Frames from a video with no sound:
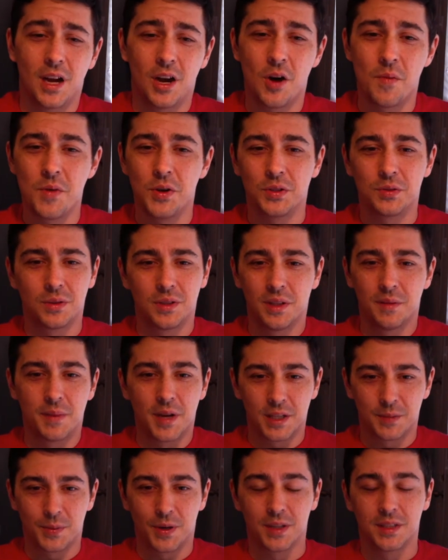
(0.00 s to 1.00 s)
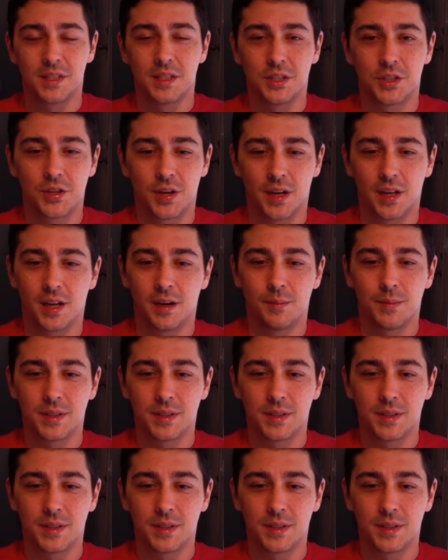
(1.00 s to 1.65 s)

almost one of the best parts of the trailer.